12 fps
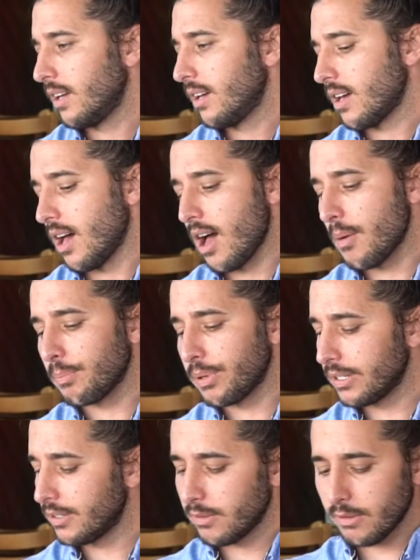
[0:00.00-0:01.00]

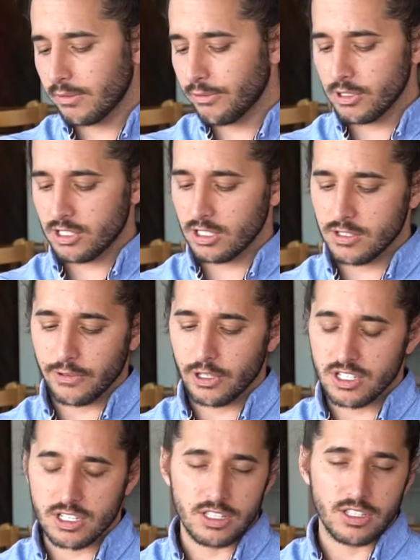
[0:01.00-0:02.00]
But first things
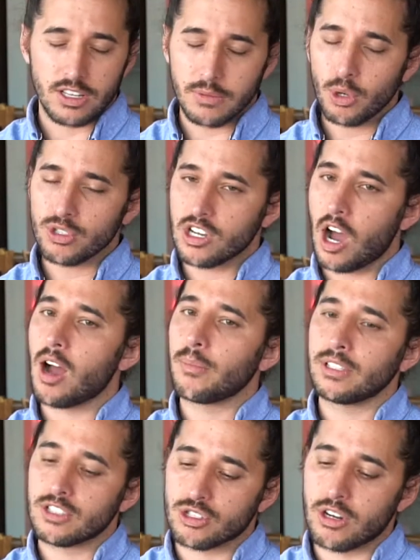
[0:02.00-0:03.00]
first is the most
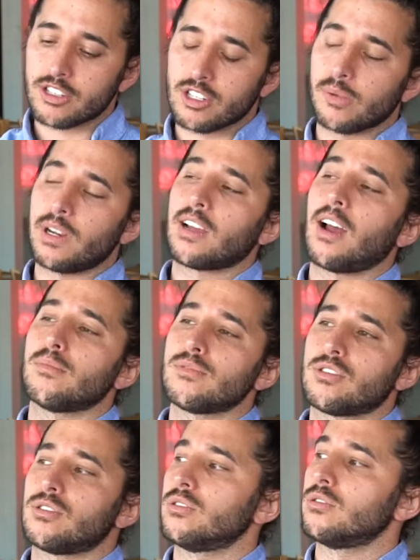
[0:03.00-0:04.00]
common structure when it comes
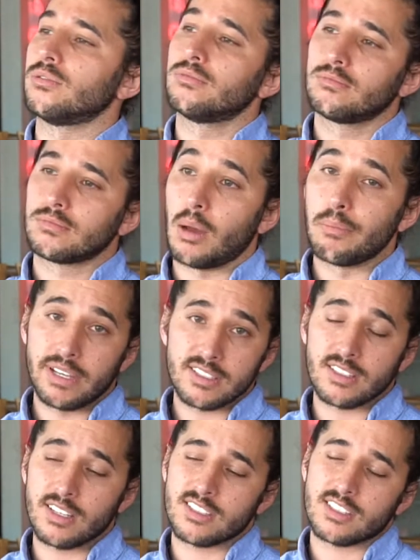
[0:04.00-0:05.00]
to a
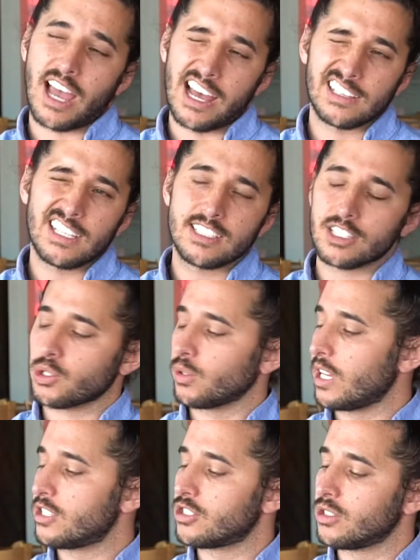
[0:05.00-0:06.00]
business, at least as it
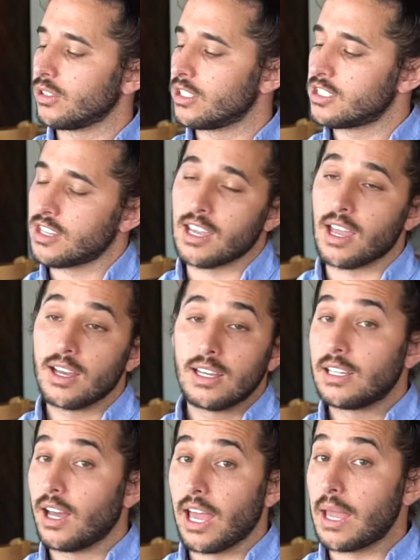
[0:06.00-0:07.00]
relates to, let's say,
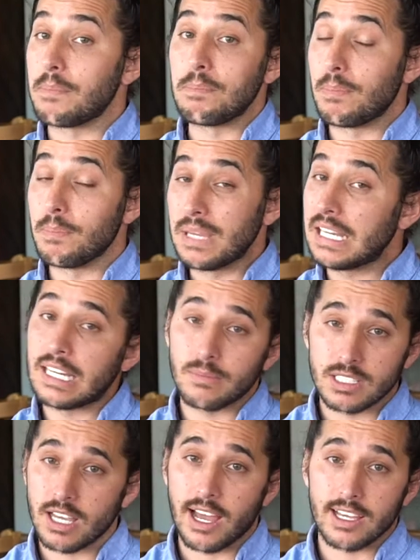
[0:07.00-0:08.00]
a
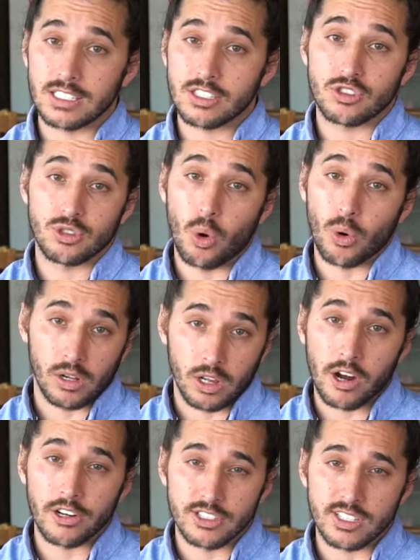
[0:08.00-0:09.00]
medium-sized or
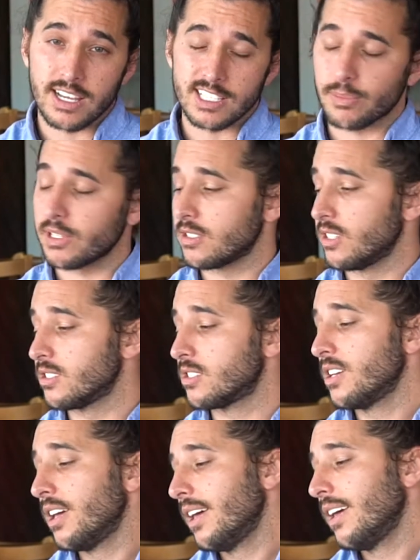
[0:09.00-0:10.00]
large-sized business,
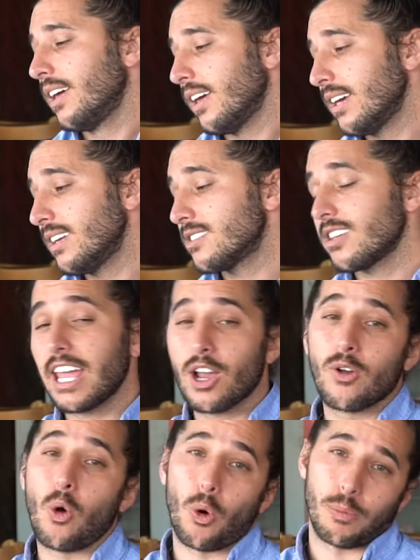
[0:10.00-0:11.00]
is a
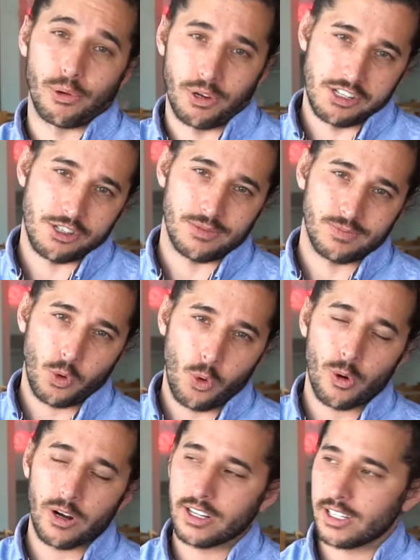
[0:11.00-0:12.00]
corporation,
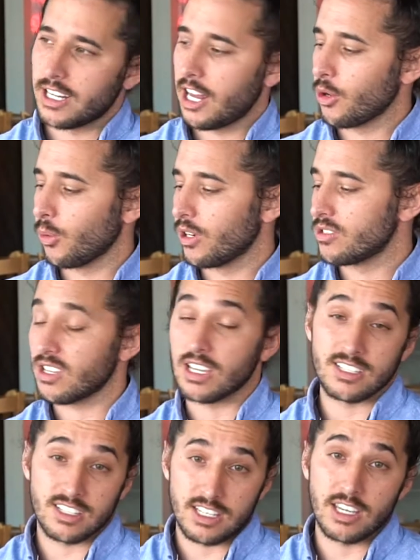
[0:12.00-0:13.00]
or in other words, a
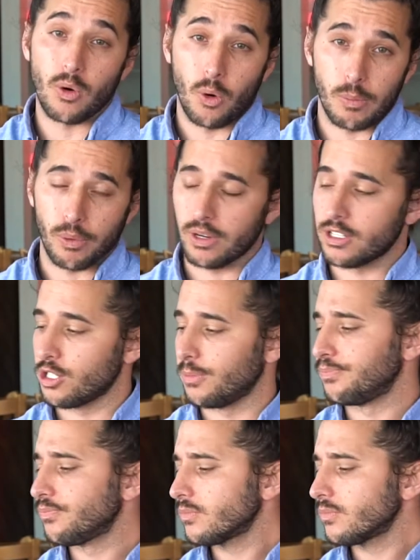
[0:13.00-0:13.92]
C corporation.